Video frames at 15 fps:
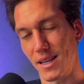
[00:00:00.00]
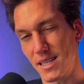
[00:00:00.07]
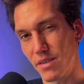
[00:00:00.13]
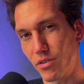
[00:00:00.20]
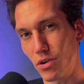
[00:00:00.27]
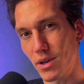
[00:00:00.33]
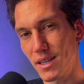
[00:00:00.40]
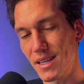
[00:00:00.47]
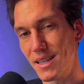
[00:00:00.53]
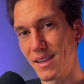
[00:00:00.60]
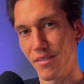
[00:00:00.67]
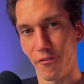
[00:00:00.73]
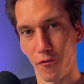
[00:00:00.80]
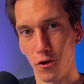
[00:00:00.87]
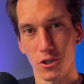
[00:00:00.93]
Let's have a look at the
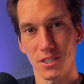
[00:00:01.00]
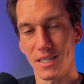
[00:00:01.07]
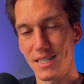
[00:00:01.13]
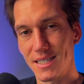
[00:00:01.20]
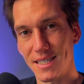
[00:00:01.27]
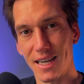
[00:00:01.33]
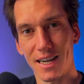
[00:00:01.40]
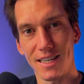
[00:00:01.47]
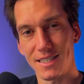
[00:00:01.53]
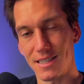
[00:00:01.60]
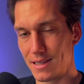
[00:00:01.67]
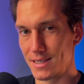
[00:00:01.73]
first 10 seconds.